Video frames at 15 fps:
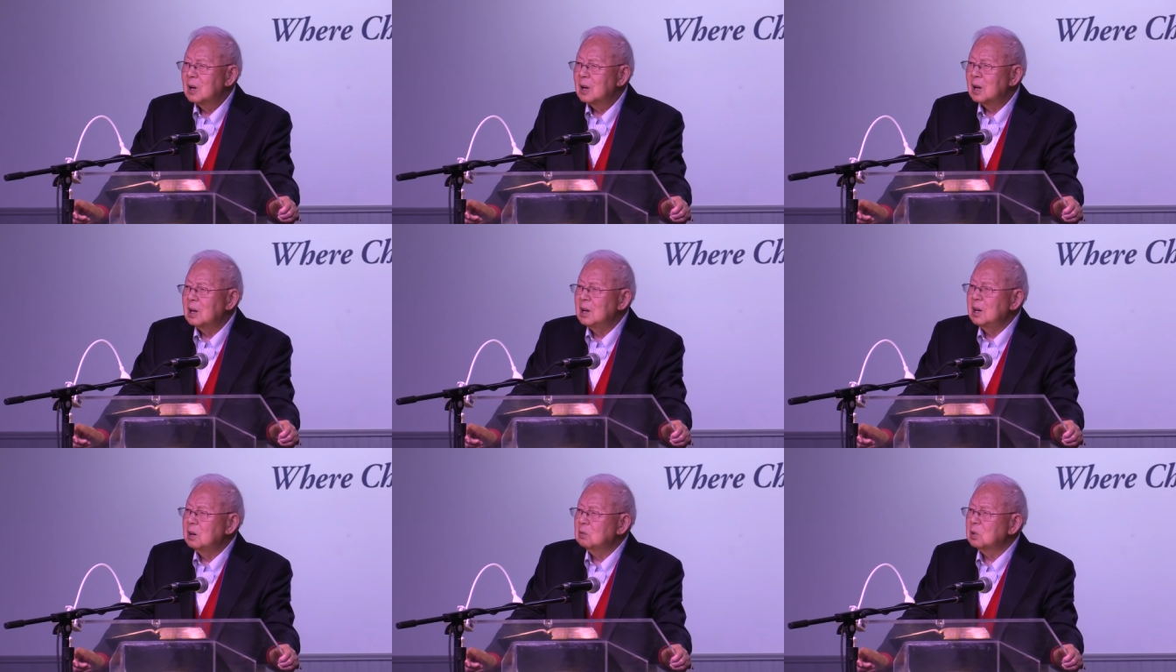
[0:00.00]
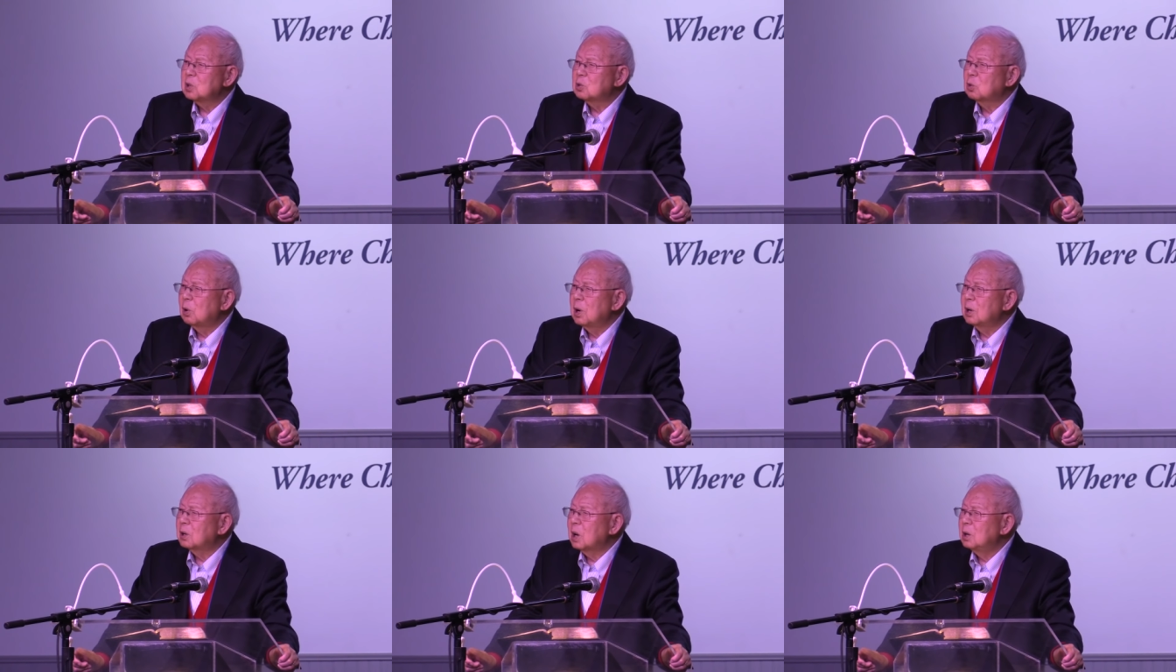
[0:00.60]
and he was
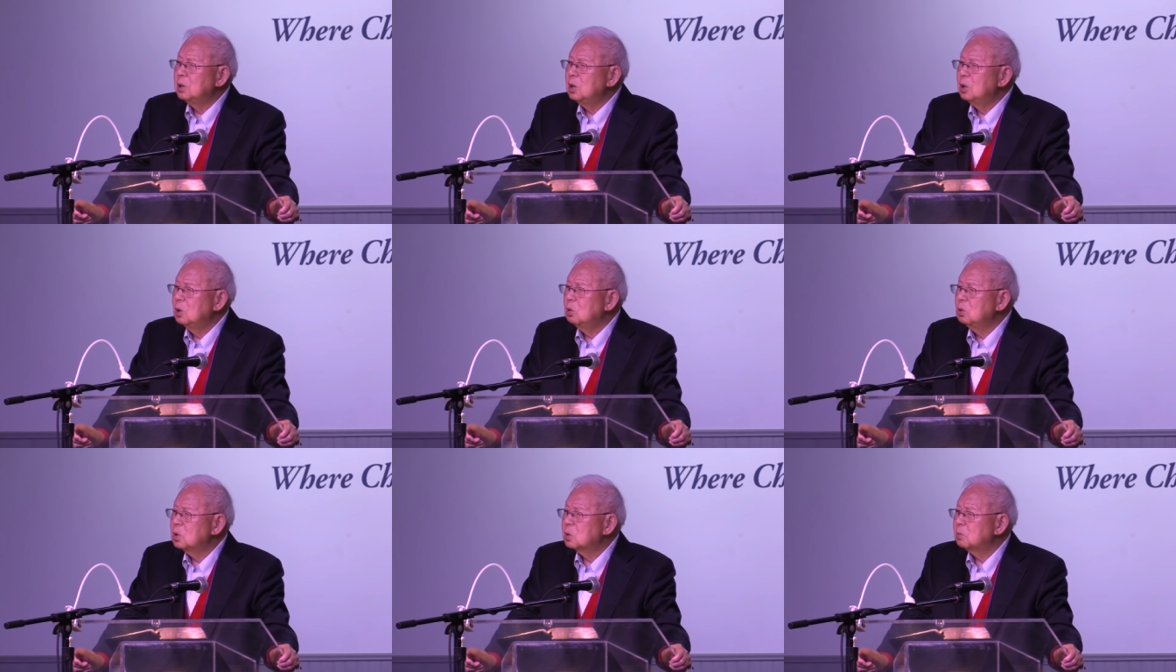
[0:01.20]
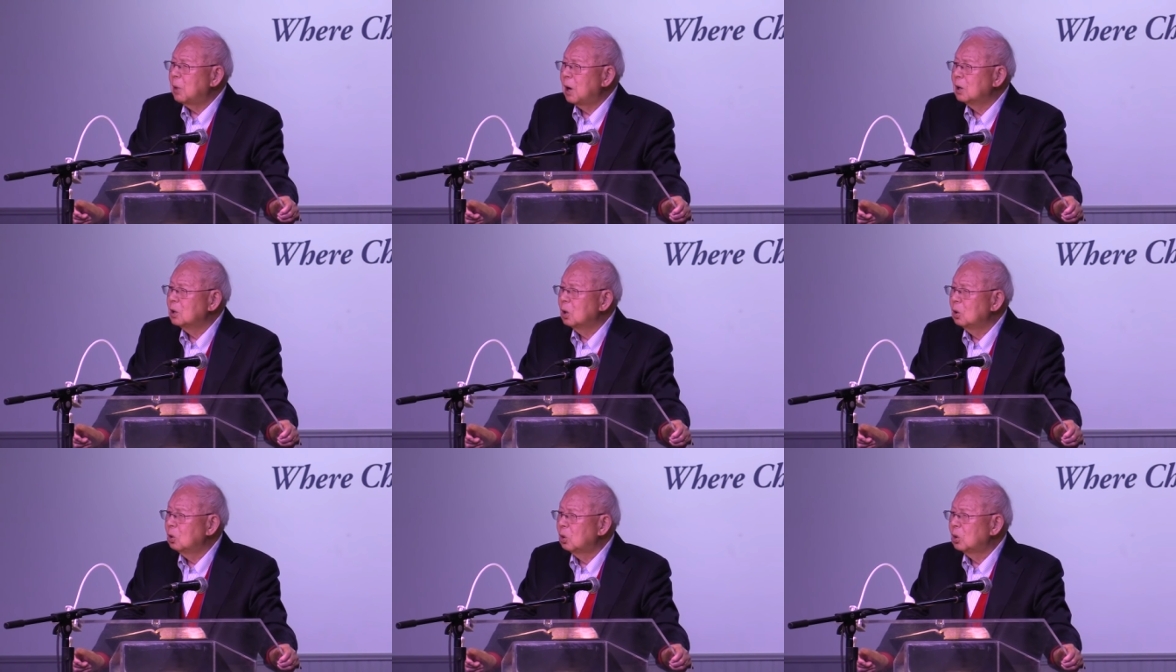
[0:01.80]
greatly used by
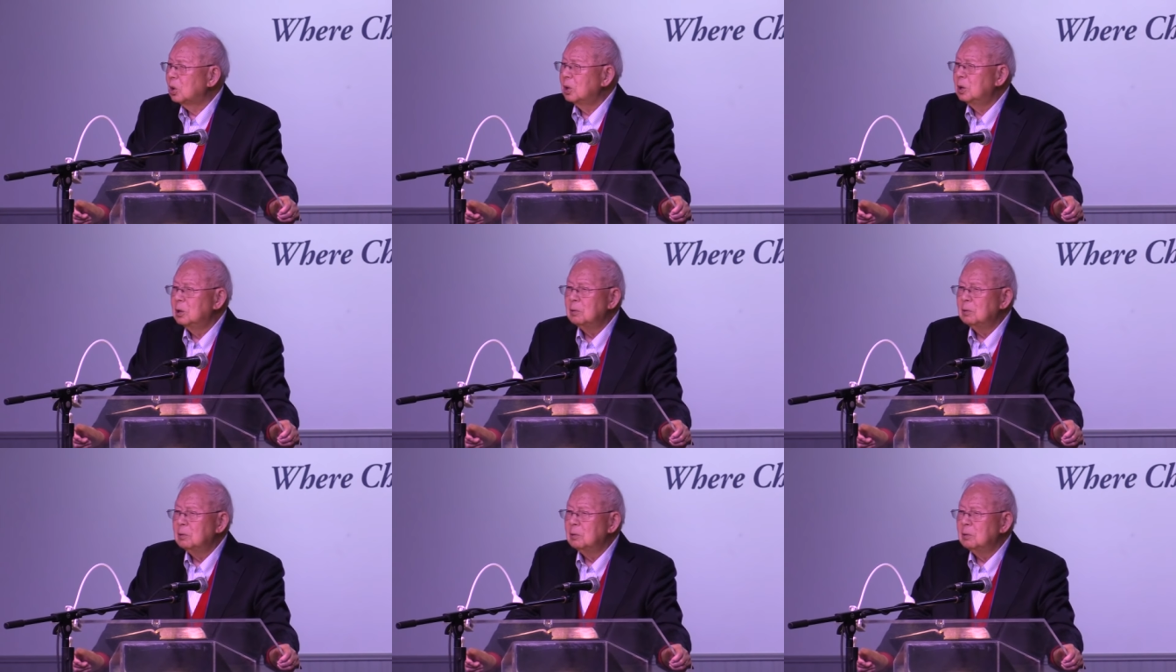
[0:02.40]
the Lord,